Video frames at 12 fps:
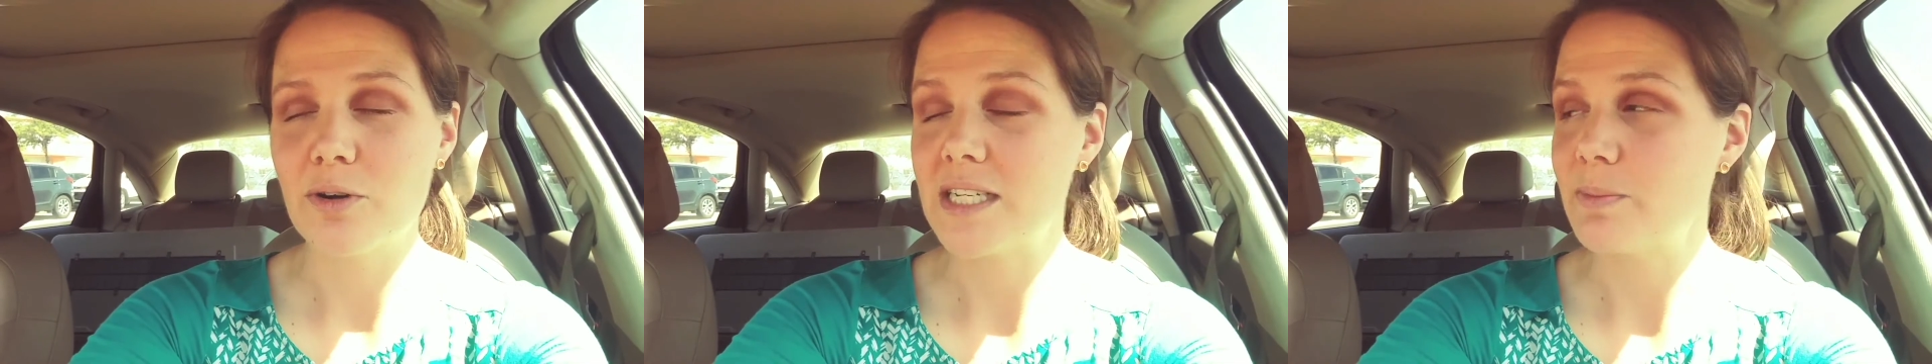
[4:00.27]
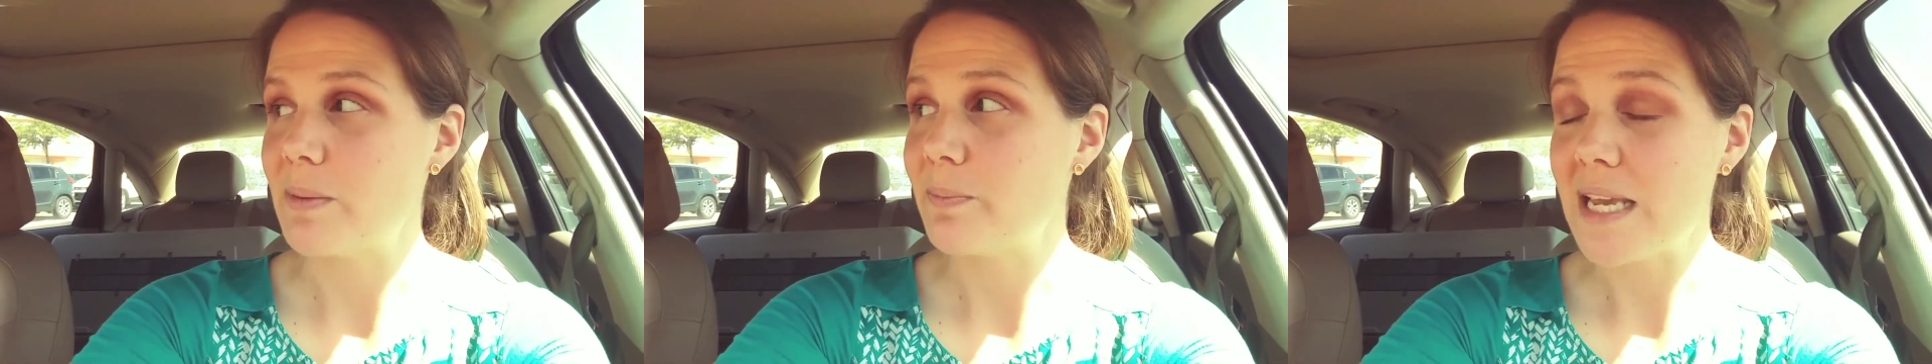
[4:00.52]

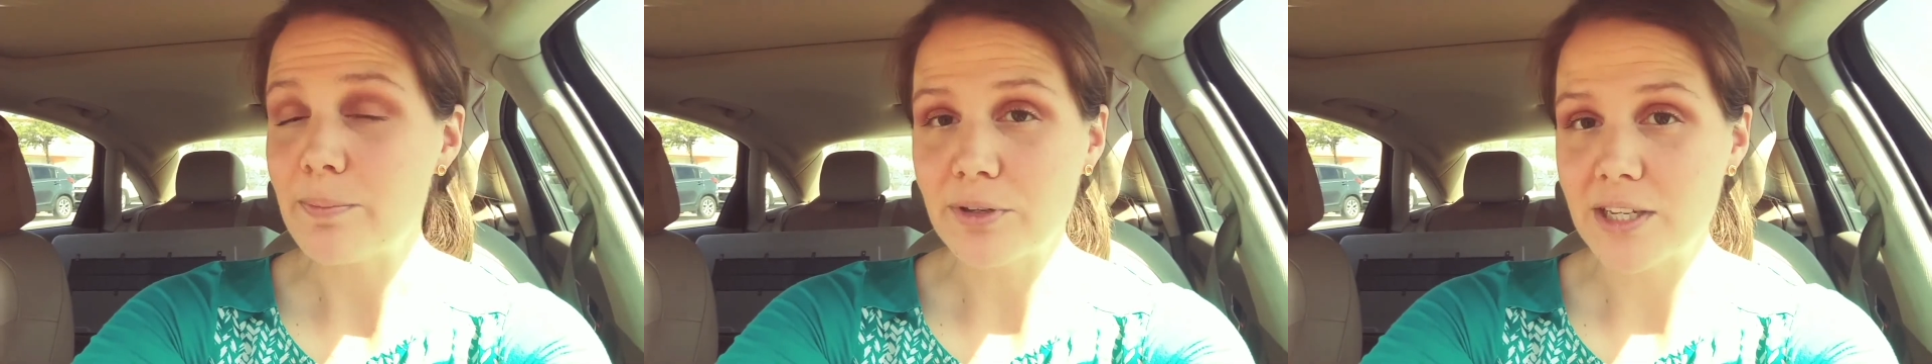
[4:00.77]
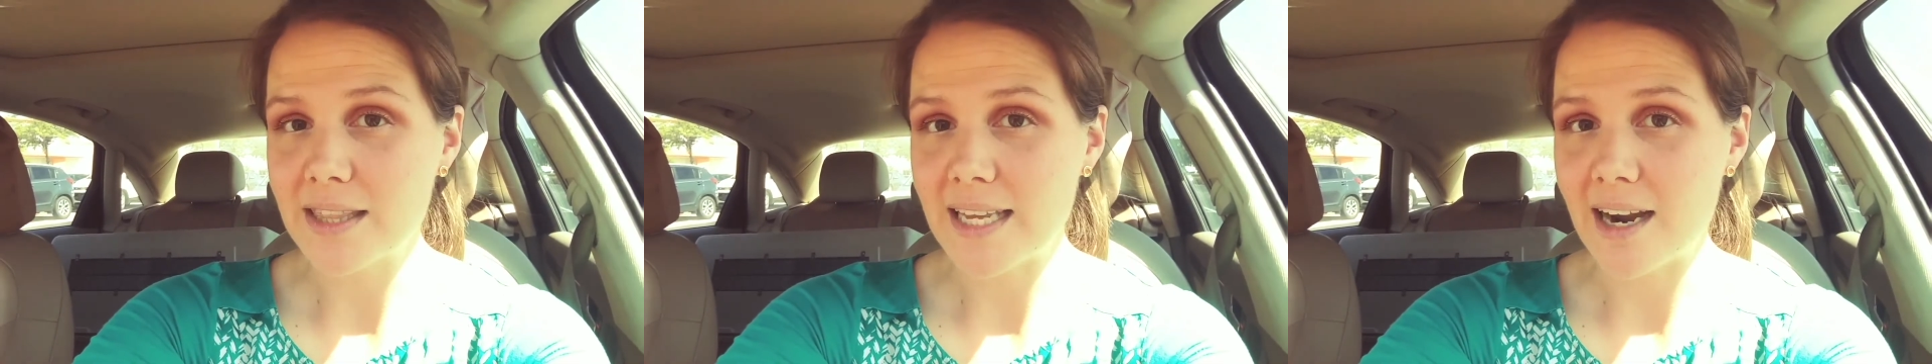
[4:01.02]
to be people
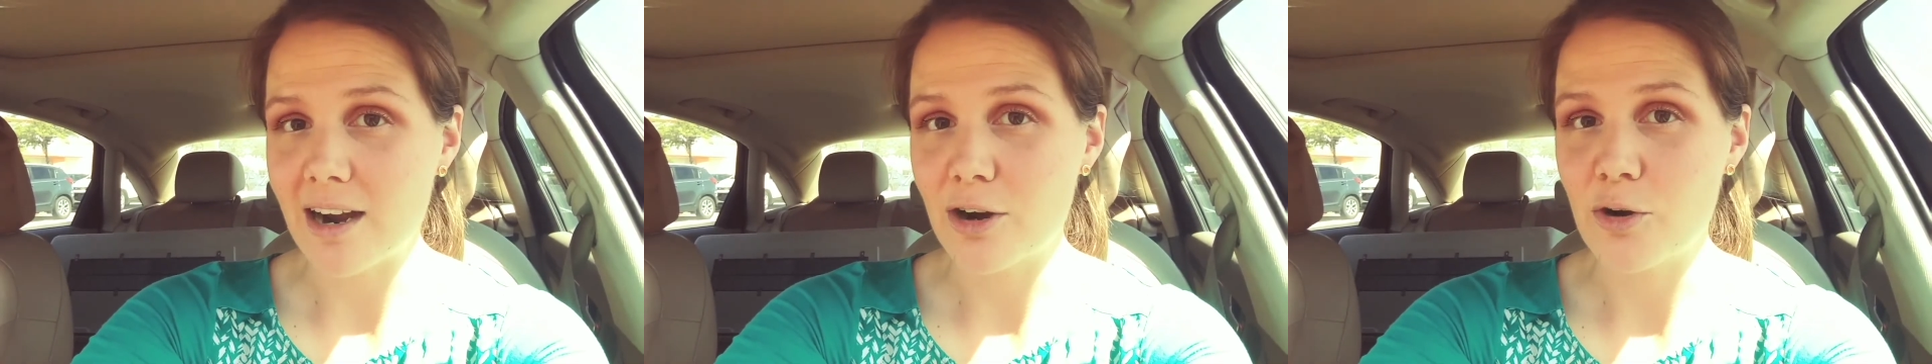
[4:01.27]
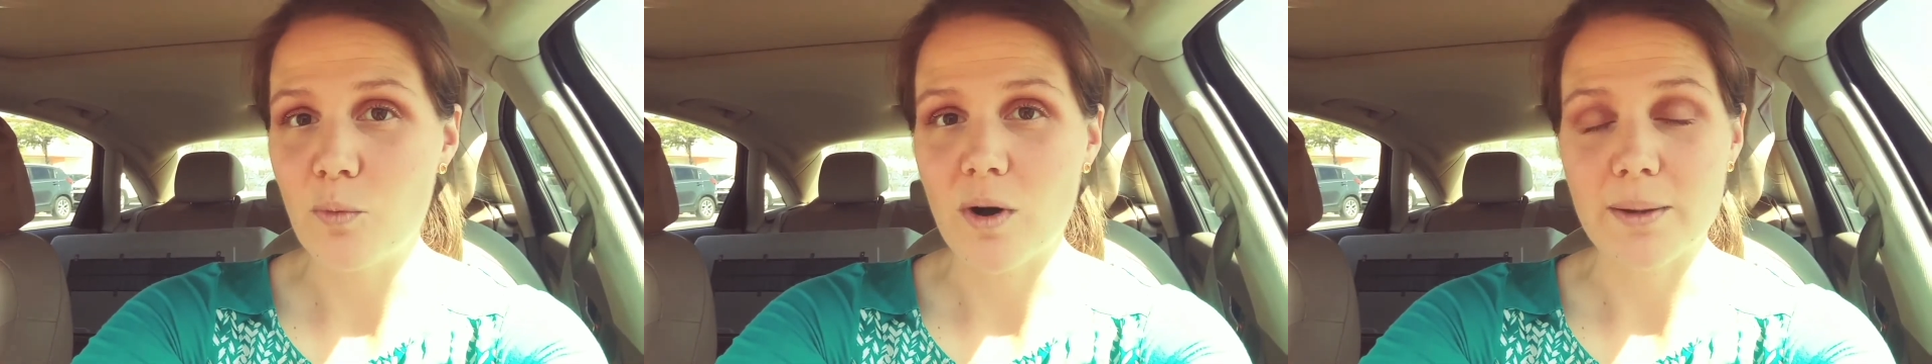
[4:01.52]
in there
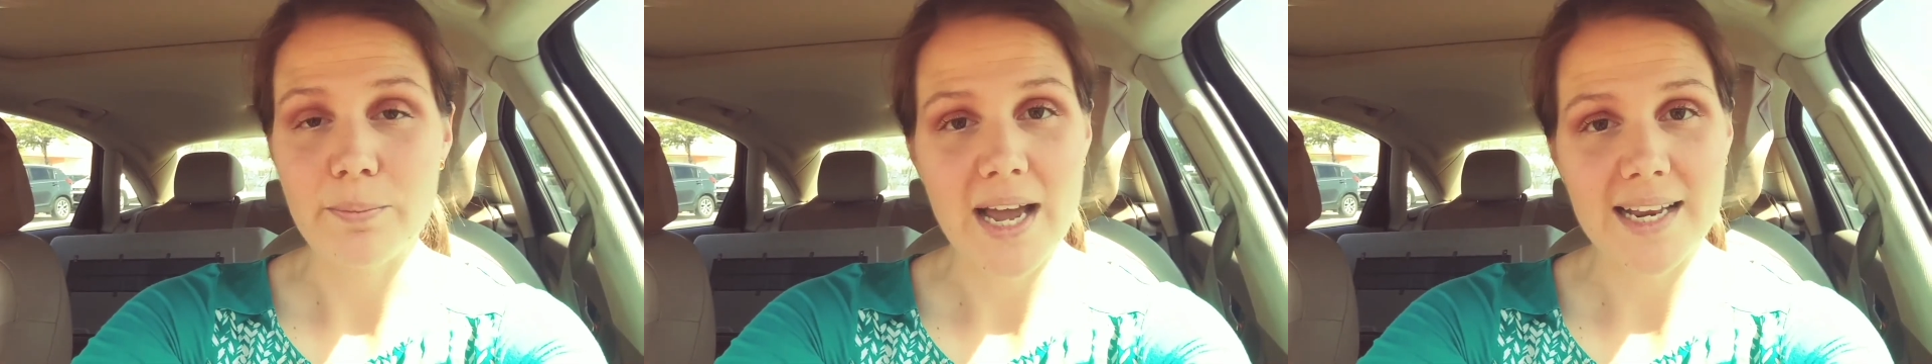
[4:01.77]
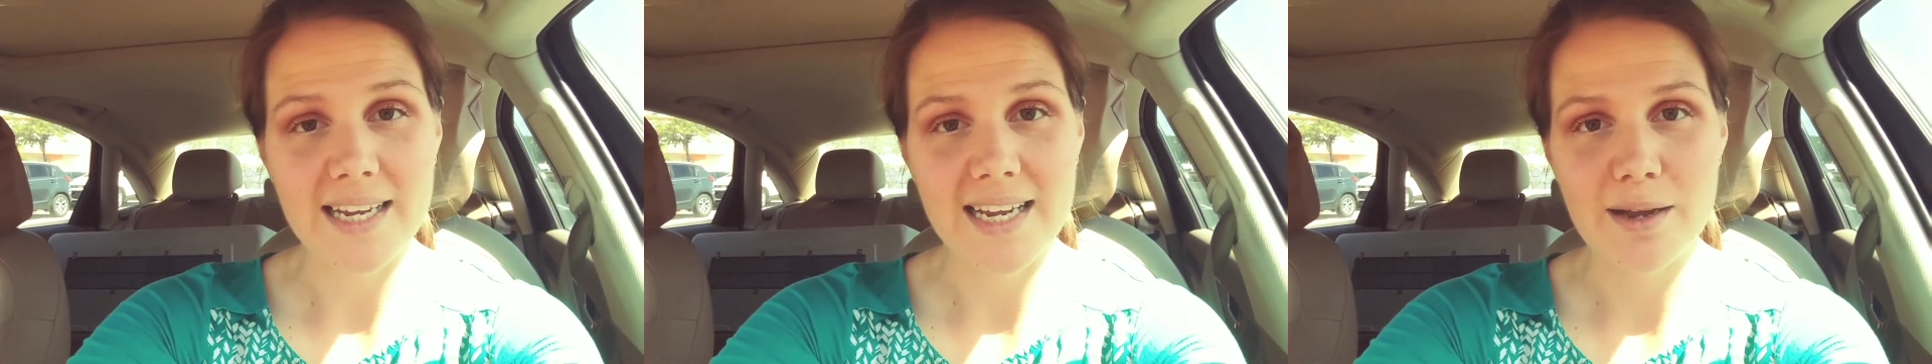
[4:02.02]
who want to
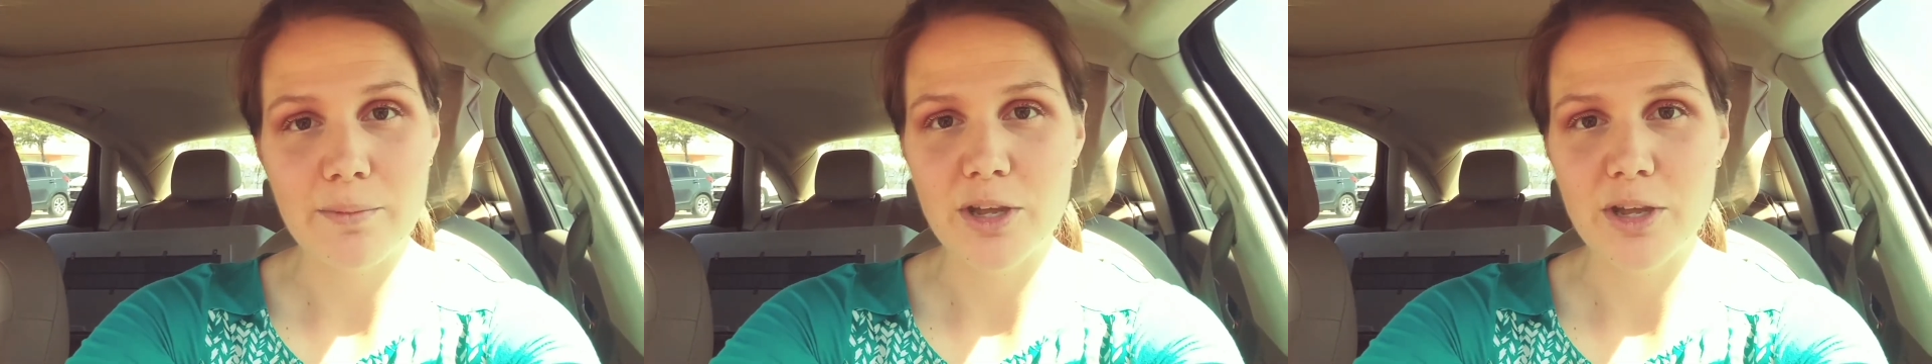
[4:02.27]
pet him.